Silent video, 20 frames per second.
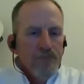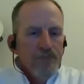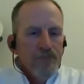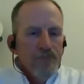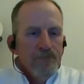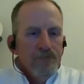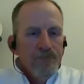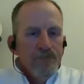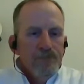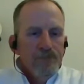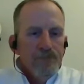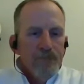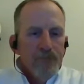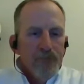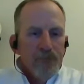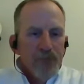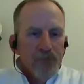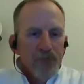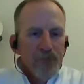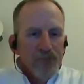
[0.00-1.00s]
The
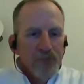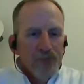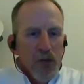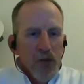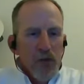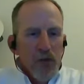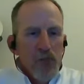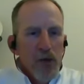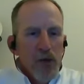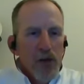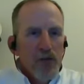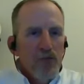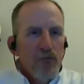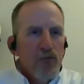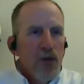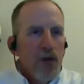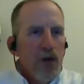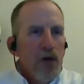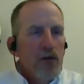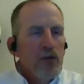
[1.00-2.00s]

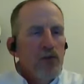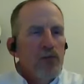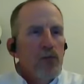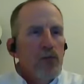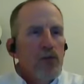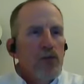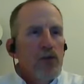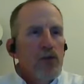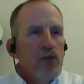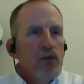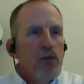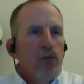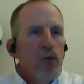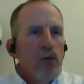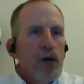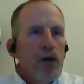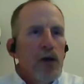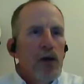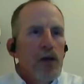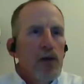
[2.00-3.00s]
biggest challenge for
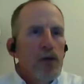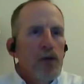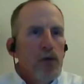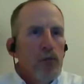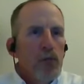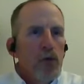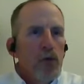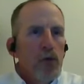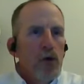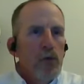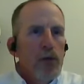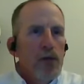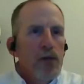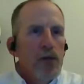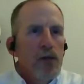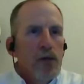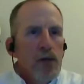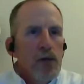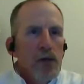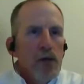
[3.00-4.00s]
CRAN
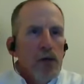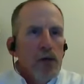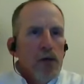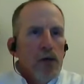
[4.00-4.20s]
deployment.